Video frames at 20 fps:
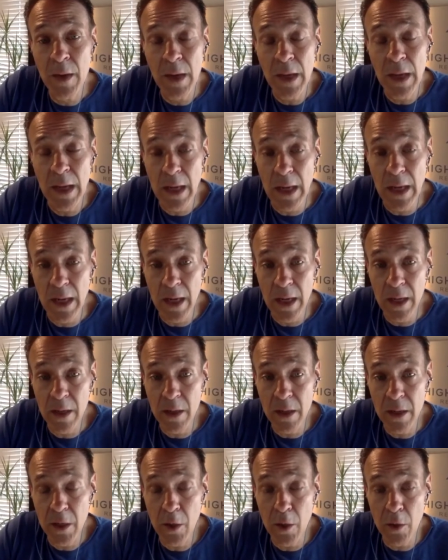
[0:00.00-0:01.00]

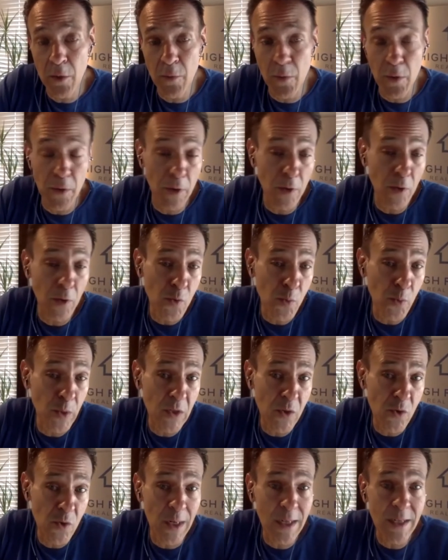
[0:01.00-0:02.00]
And, you know, for those,
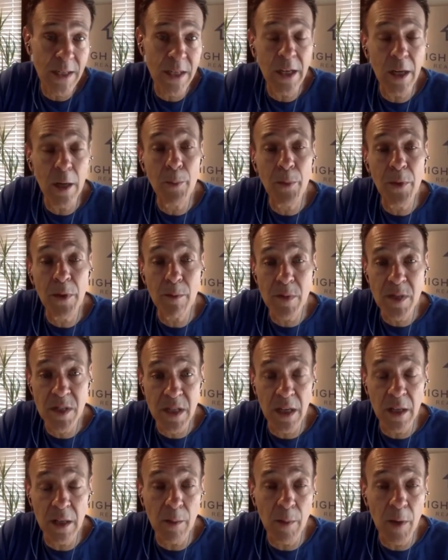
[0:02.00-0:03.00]
we tried to help them
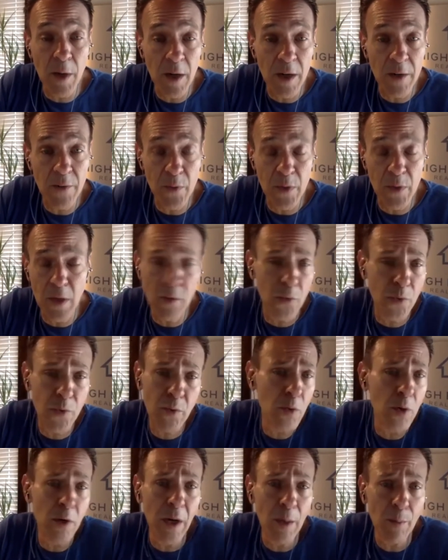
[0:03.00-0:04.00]
sell them off, you know,
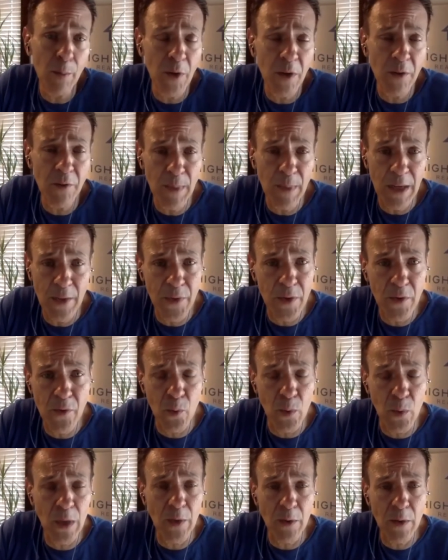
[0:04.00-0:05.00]
through a number of methods,
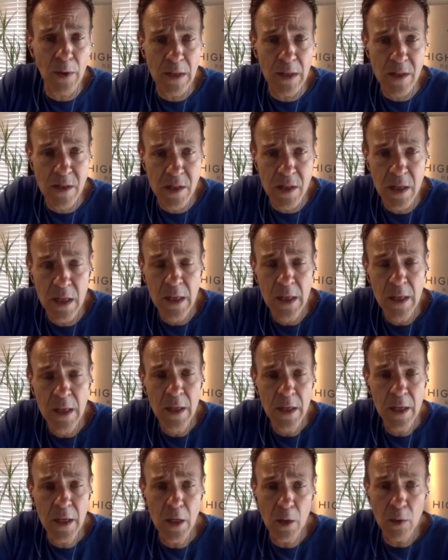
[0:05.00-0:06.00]
whether it's,
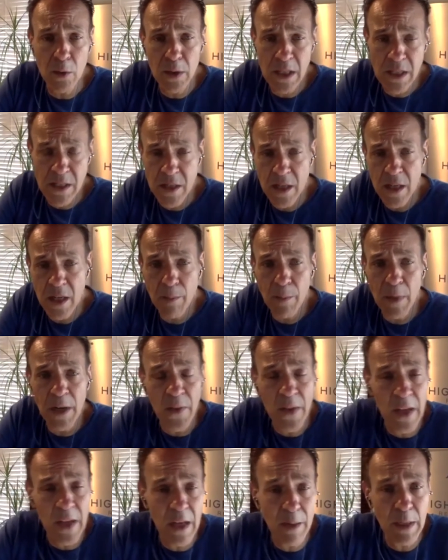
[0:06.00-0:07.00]
you know, listing them
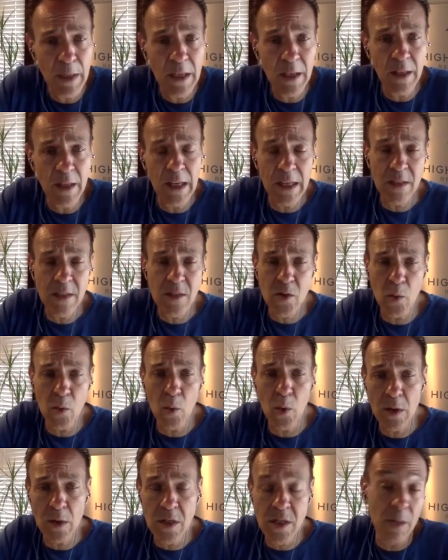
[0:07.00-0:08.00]
on the MLS,
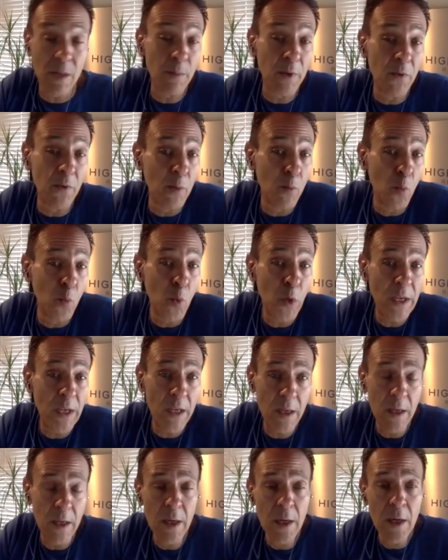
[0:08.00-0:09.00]
or some of them
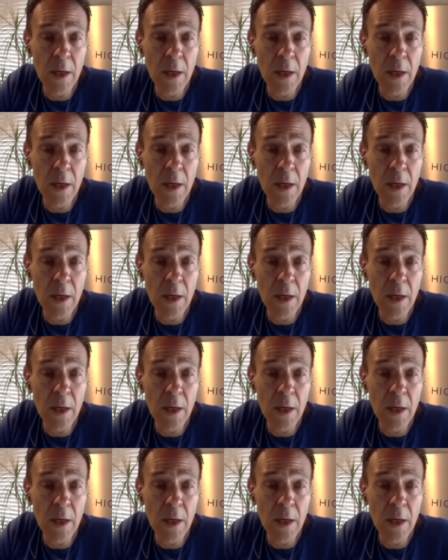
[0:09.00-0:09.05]
we